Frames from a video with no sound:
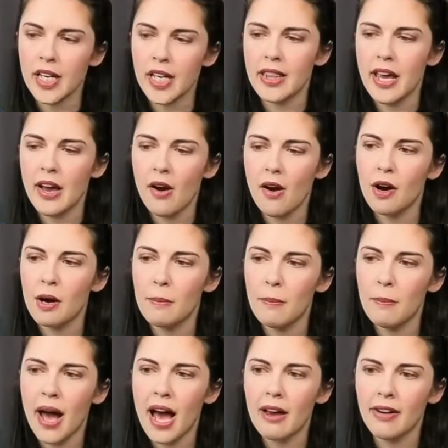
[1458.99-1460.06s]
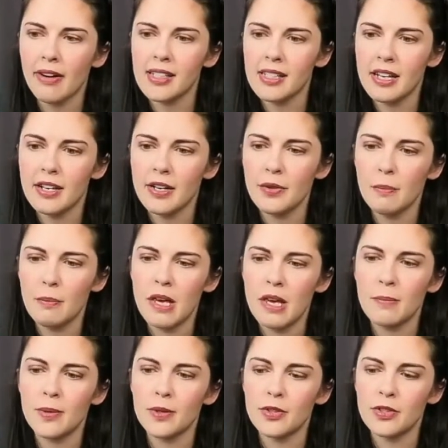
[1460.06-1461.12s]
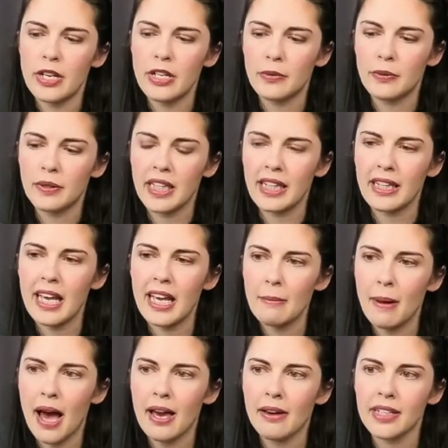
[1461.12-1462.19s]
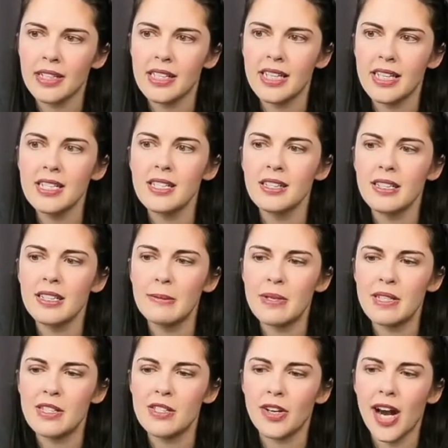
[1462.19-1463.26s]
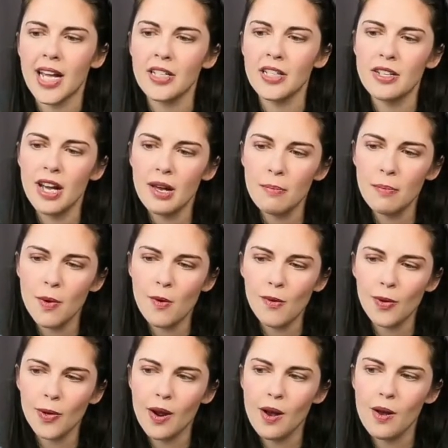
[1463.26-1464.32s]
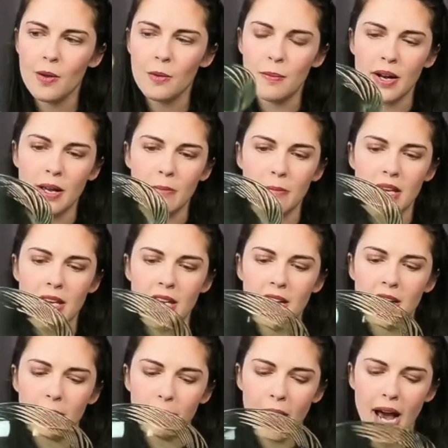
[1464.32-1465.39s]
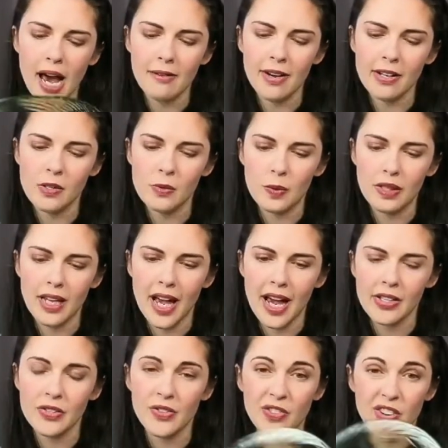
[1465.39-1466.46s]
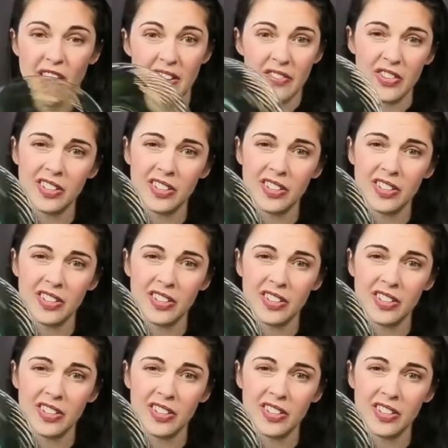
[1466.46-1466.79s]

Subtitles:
They are Pyrex. I know that people genuinely like Pyrex. It is a little bit scratched up overall, but I mean, Pyrex will last forever,